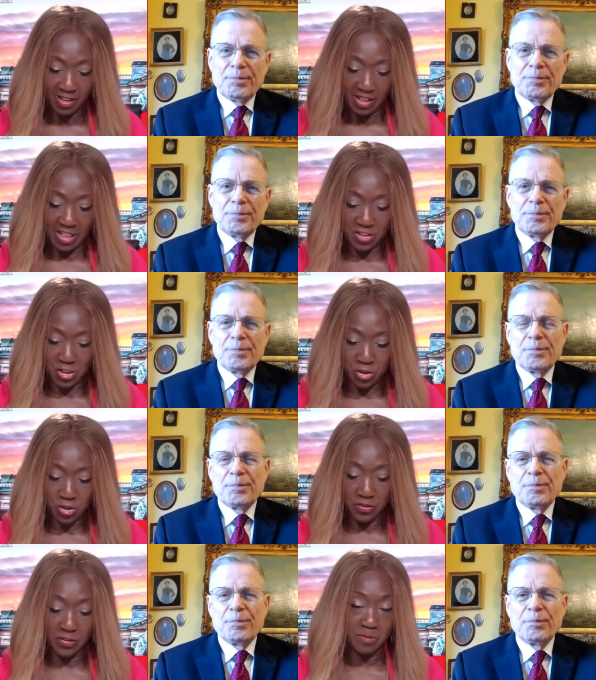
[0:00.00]

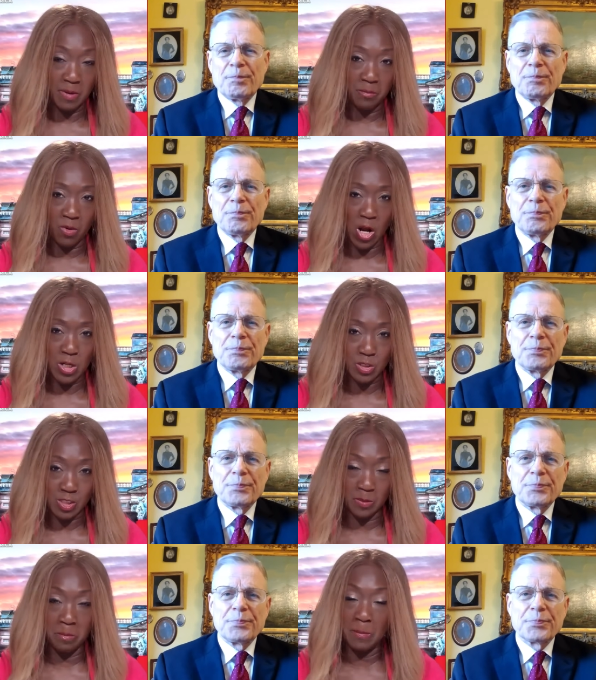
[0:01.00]
Speaker 1: edition of his
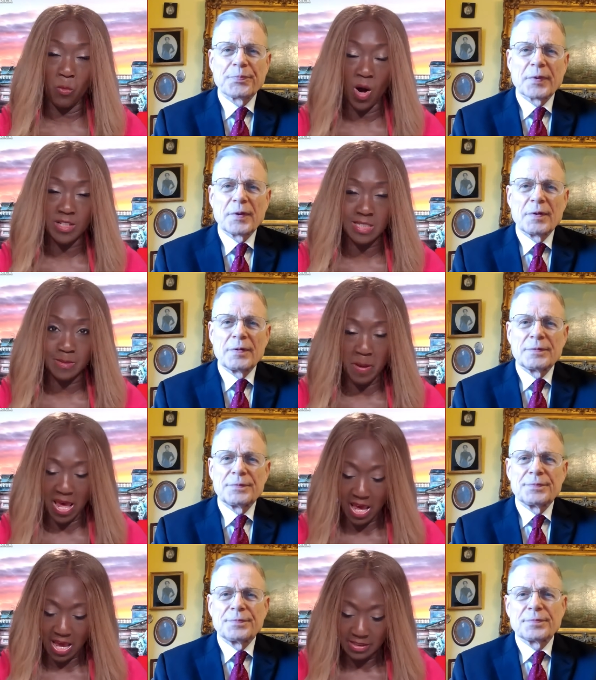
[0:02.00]
memoirs, memoir
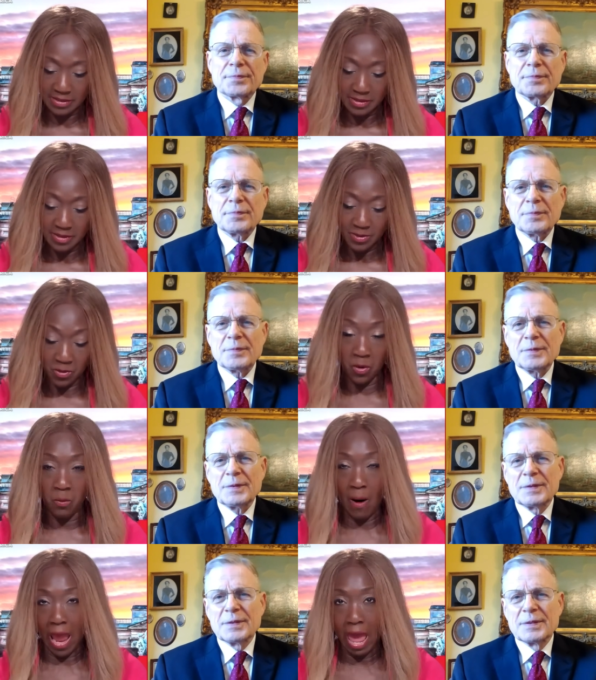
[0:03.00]
Spare, or
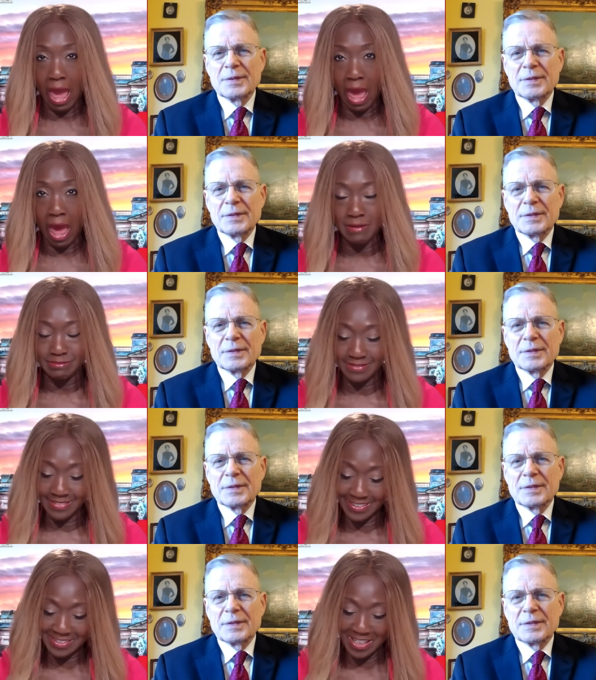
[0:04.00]
Where?
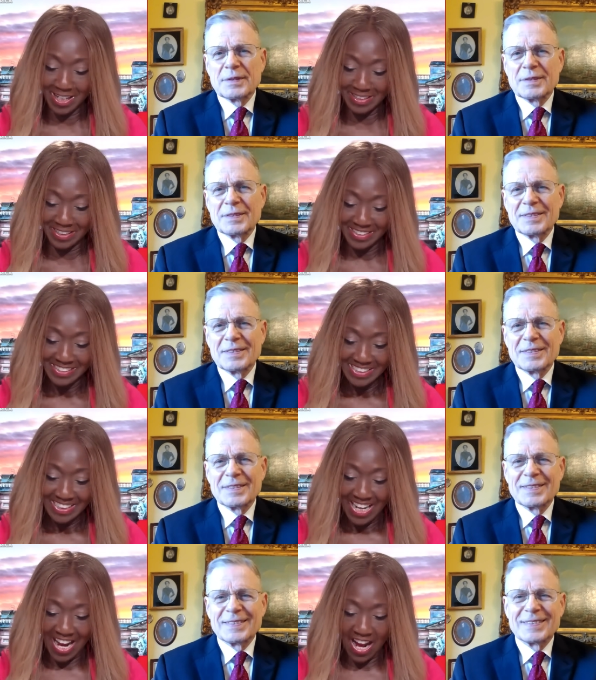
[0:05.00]
That,
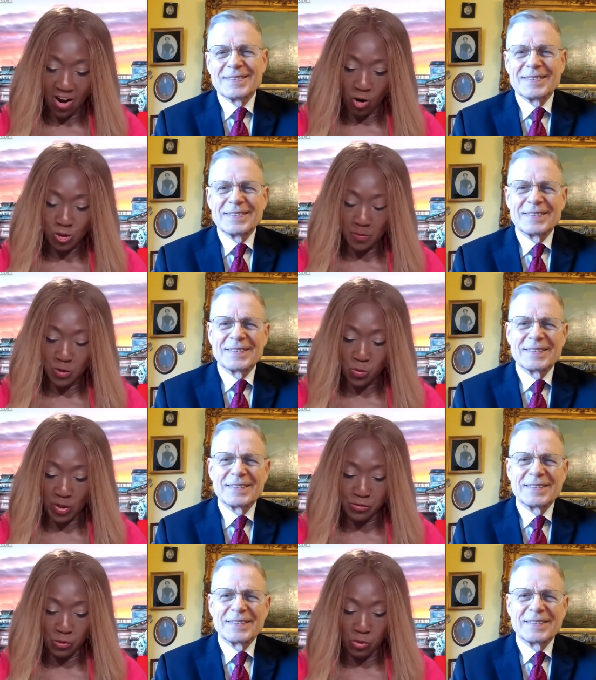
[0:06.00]
uh, October the
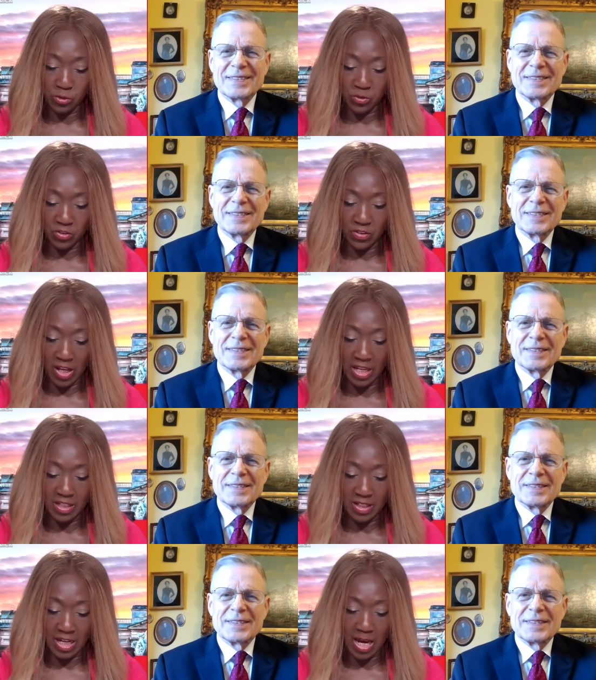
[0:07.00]
twenty-fourth was the
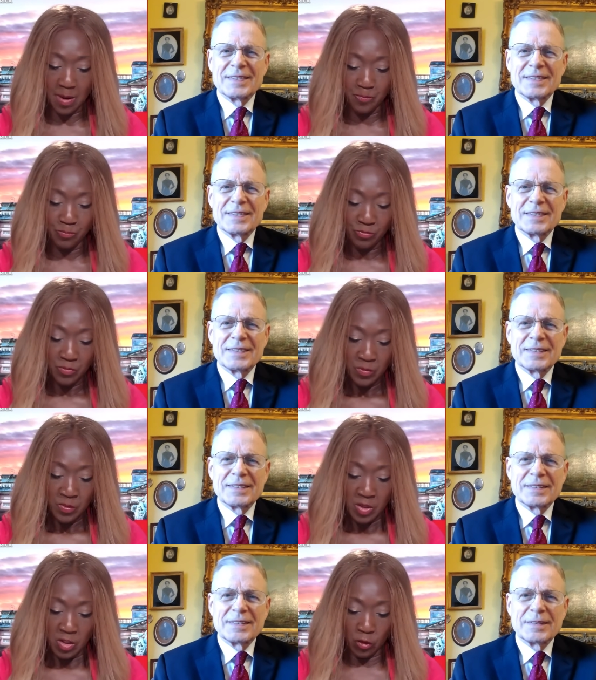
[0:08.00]
day. Um,
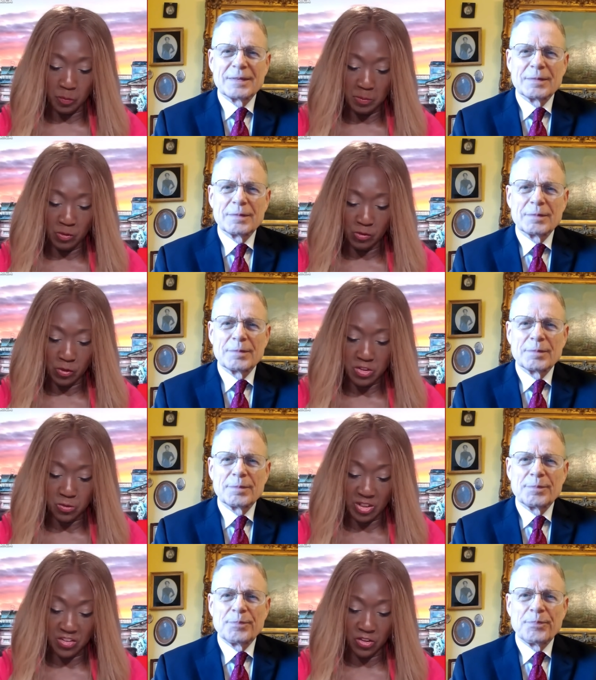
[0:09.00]
a lot of people have crit
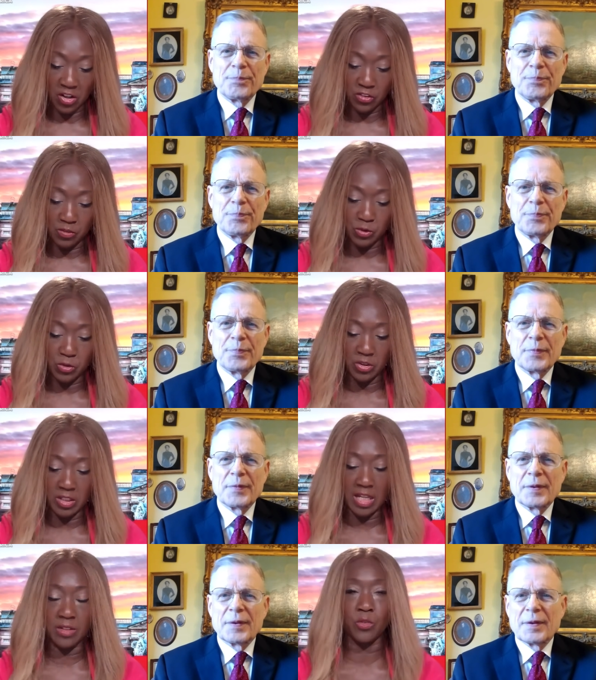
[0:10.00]
criticised him for doing
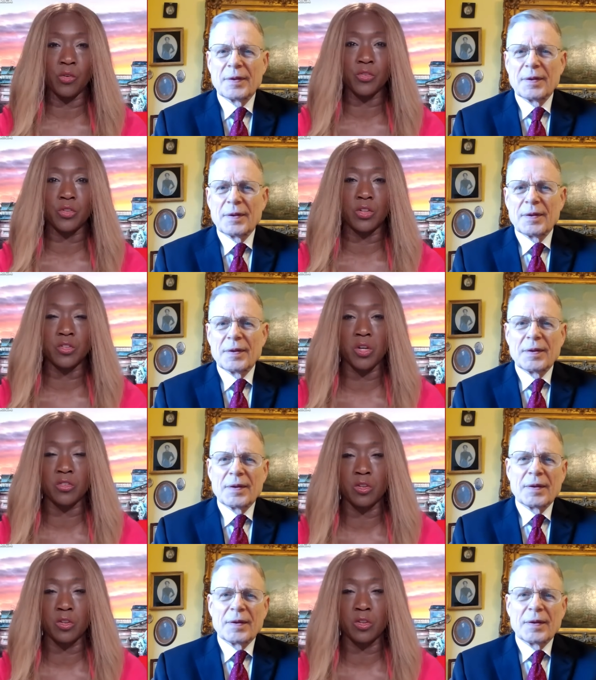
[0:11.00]
that. Obviously, Charles and